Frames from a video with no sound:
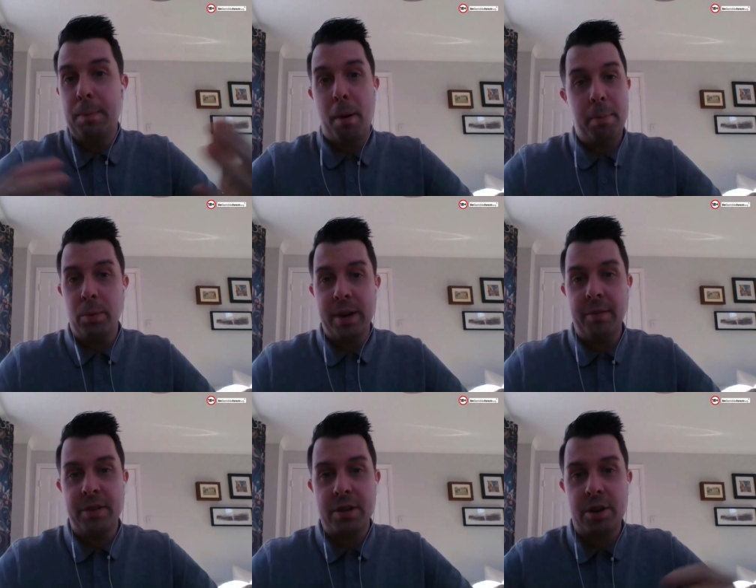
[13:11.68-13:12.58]
we probably wouldn't
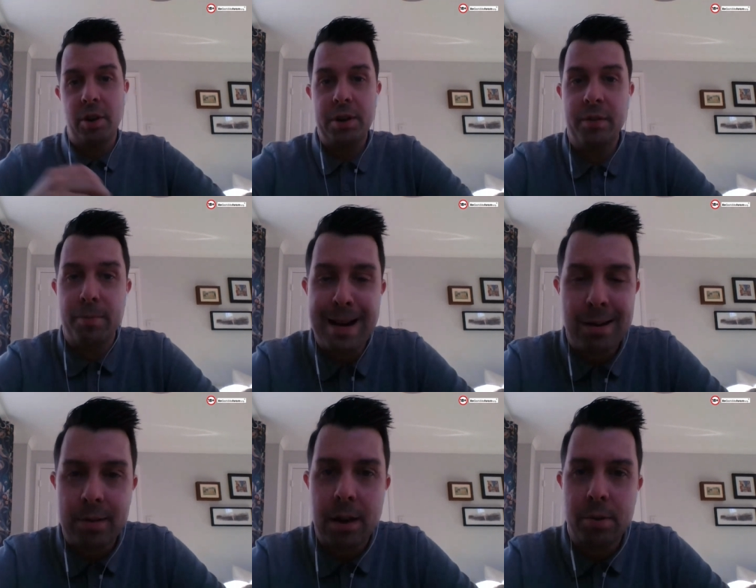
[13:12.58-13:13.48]
have this kind of
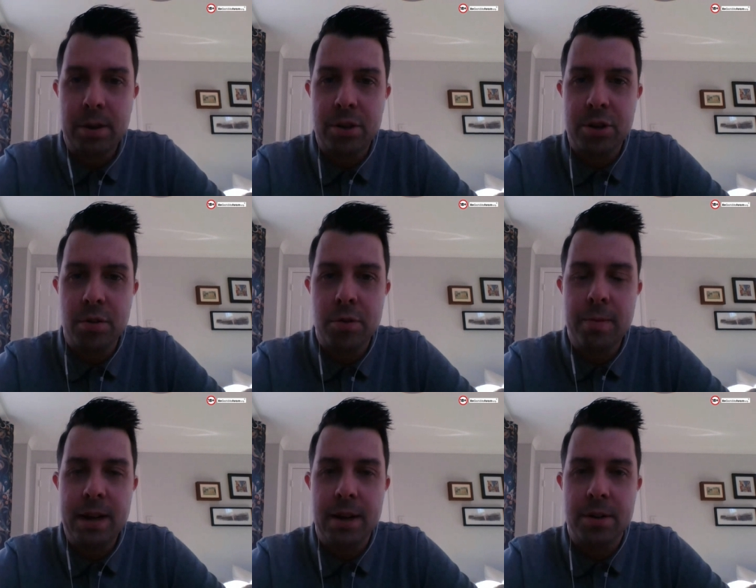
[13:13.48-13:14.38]
meltdown in social
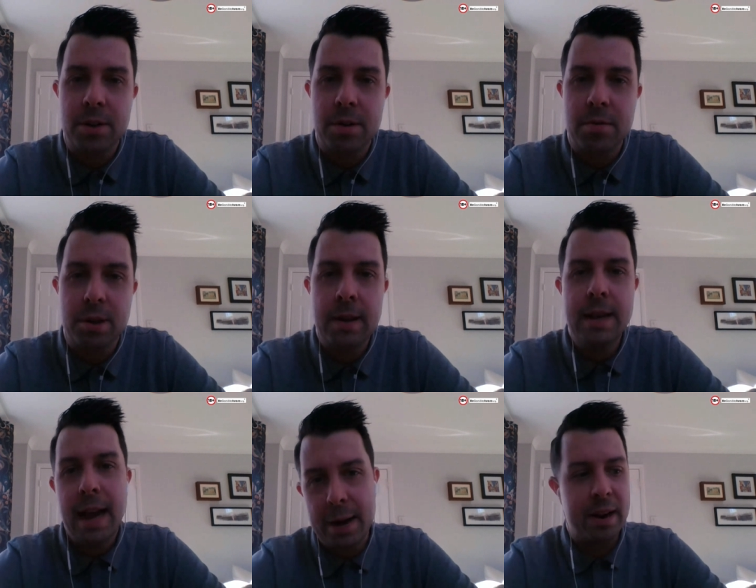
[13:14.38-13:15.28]
media circles. So
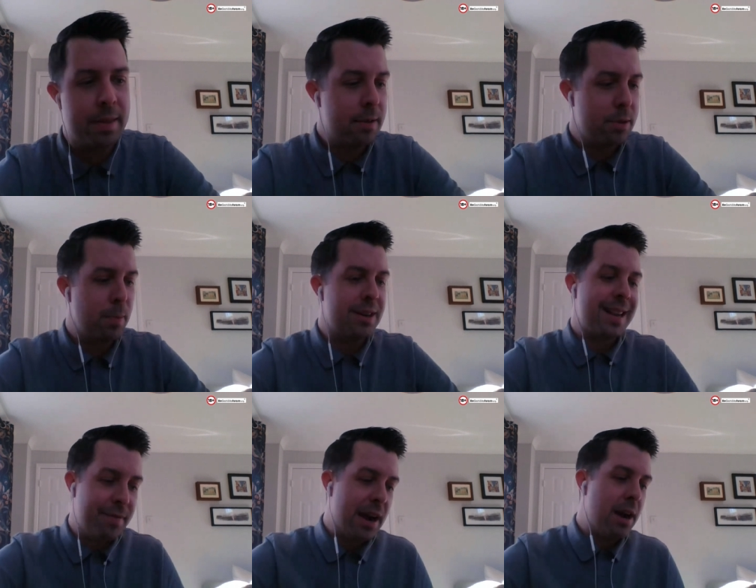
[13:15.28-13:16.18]
anyway, that was my
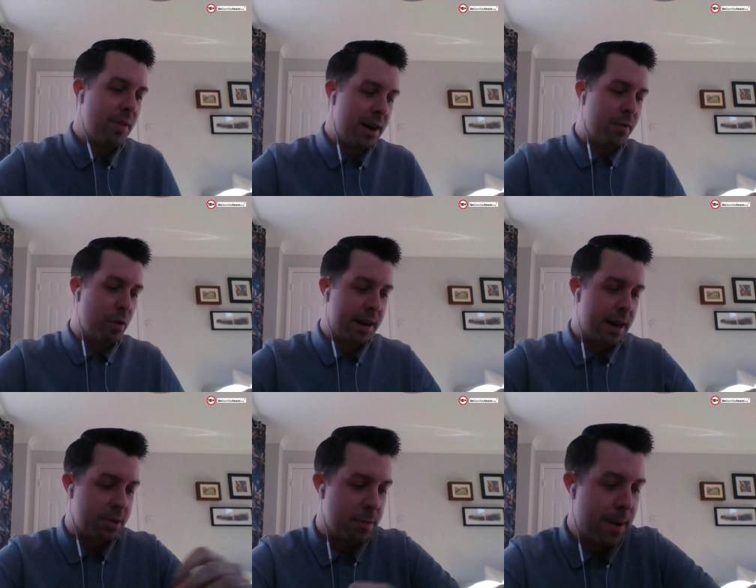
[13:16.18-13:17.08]
7-hour rant. I've got
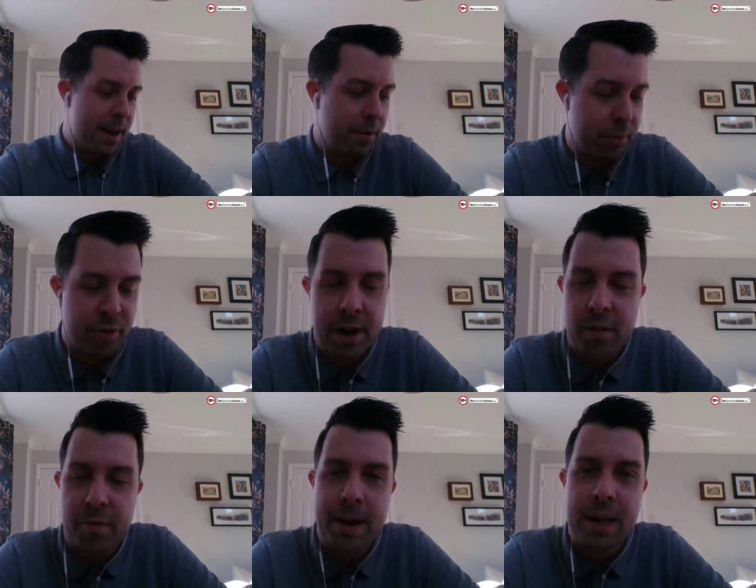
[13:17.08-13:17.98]
down to about
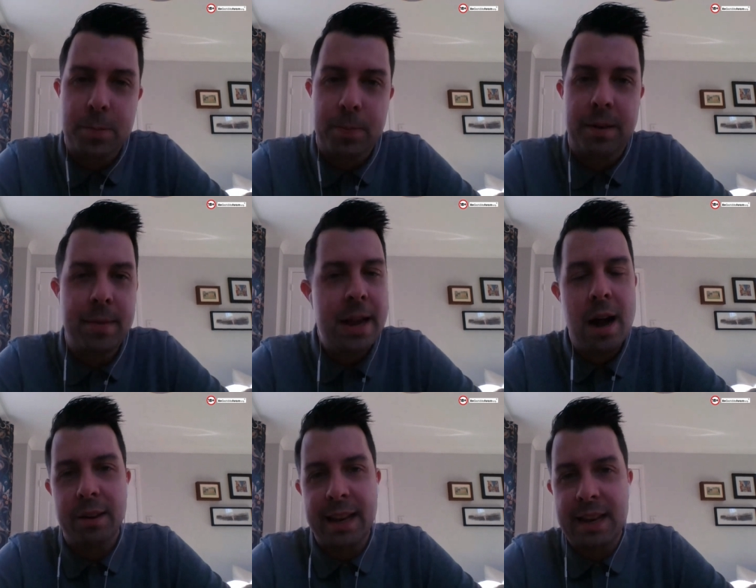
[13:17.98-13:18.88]
3.5 minutes, but
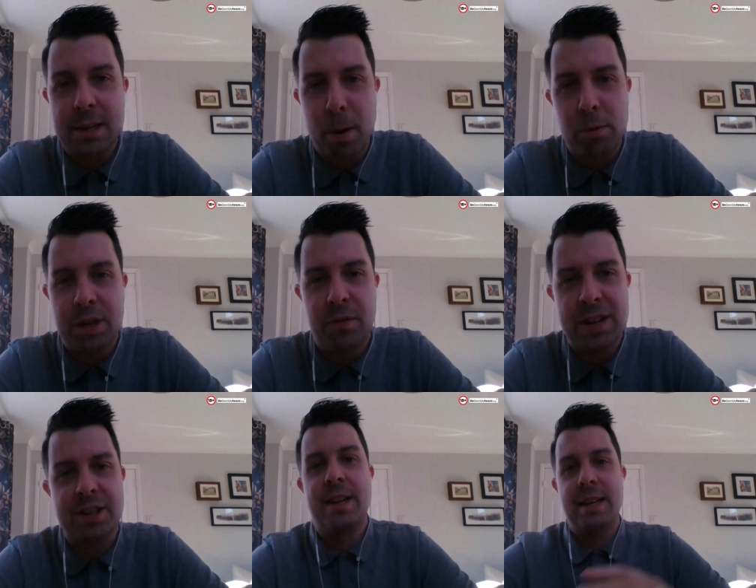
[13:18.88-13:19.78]
I think it's
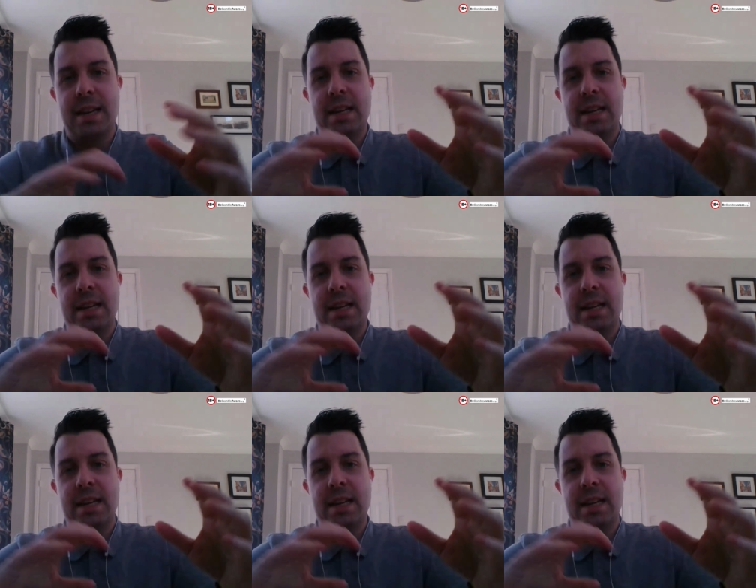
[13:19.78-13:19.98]
multifaceted.